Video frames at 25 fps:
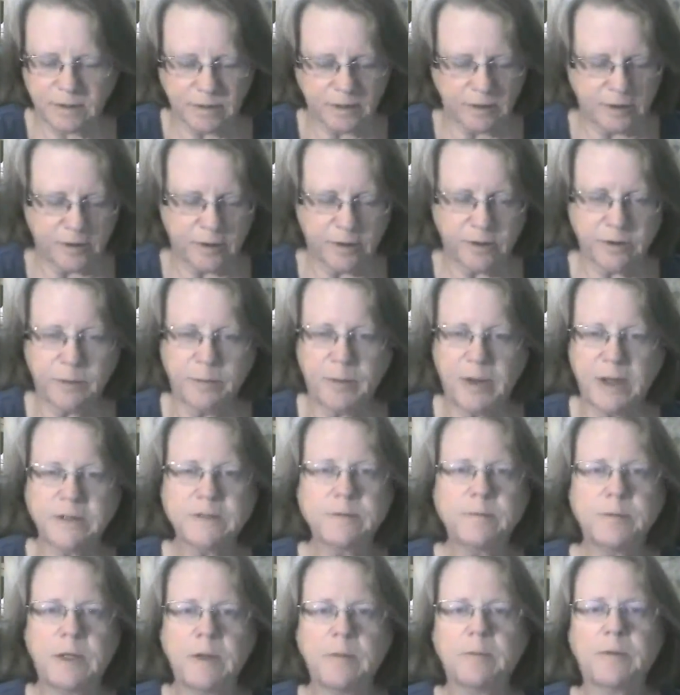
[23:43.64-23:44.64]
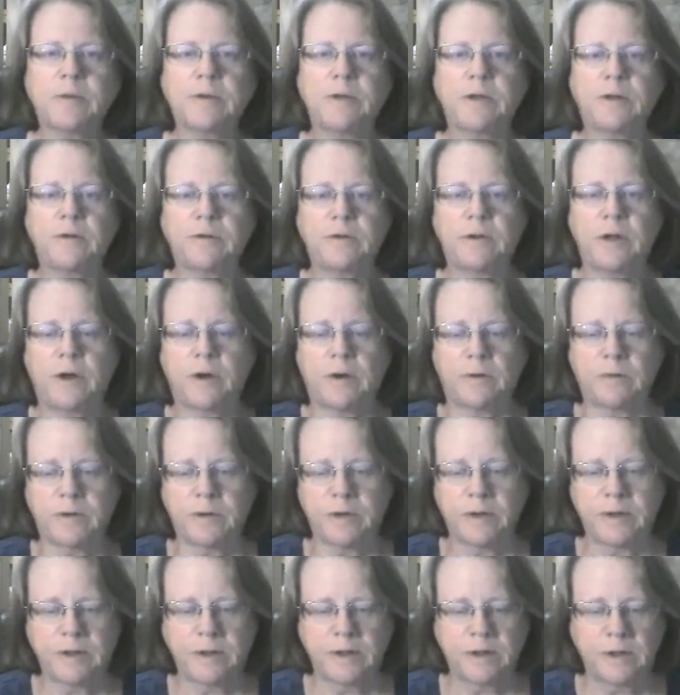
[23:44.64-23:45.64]
the best people you know.
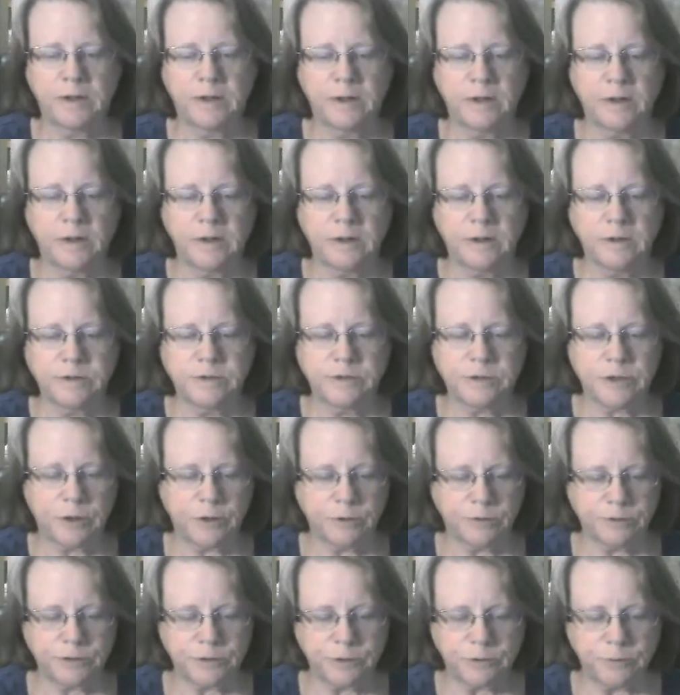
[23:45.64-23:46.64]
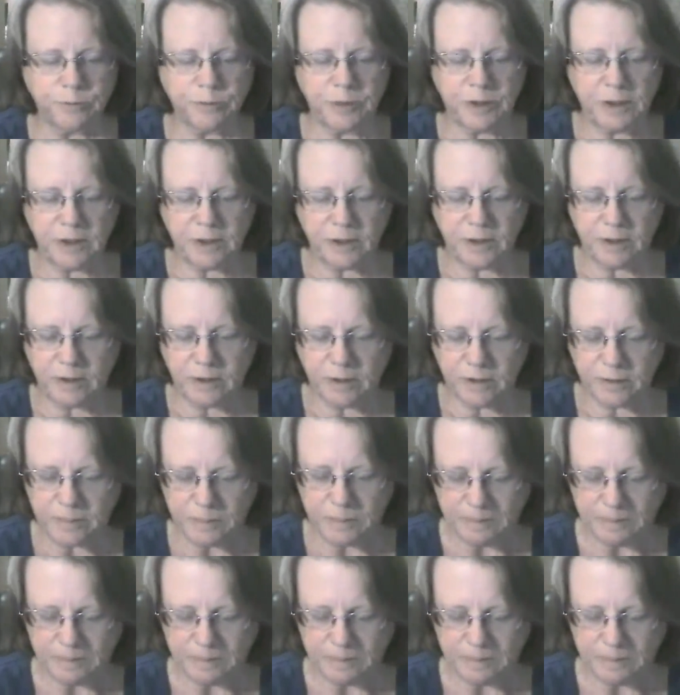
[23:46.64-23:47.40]
So to me,